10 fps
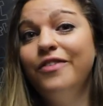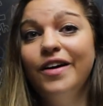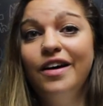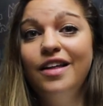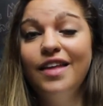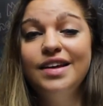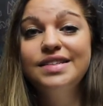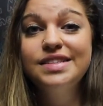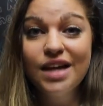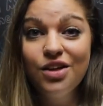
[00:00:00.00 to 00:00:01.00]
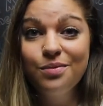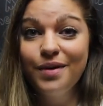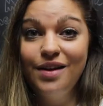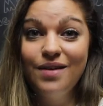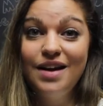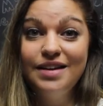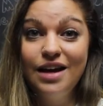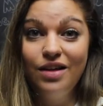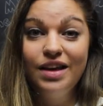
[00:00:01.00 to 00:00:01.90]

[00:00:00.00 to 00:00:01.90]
fun and like celebrate right now.